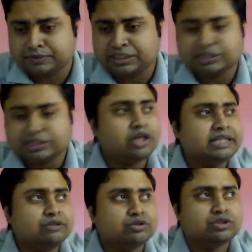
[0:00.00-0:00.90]
So it is
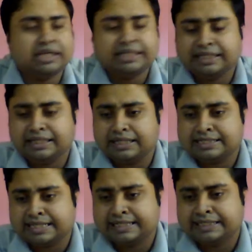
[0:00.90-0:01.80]
not usually
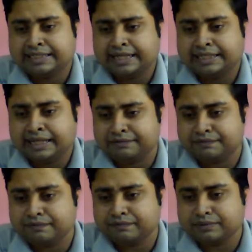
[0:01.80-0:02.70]
seen in daily life.